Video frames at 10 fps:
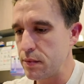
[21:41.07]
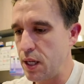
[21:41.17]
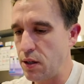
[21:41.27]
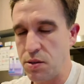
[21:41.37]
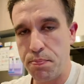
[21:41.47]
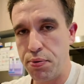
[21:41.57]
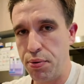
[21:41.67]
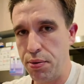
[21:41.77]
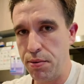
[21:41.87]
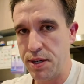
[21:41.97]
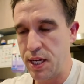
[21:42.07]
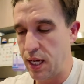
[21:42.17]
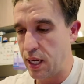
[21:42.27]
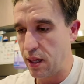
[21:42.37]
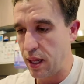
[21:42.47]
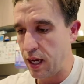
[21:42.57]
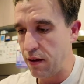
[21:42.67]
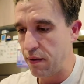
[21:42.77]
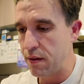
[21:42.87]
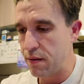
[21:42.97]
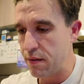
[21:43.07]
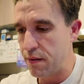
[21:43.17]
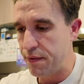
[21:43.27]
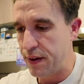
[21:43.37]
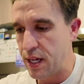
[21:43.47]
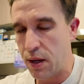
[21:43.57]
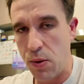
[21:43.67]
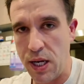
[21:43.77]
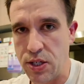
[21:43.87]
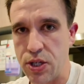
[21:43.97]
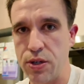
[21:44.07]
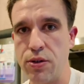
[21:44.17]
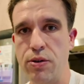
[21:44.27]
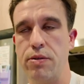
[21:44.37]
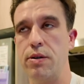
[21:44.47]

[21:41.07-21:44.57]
That was a particularly fiddly one too.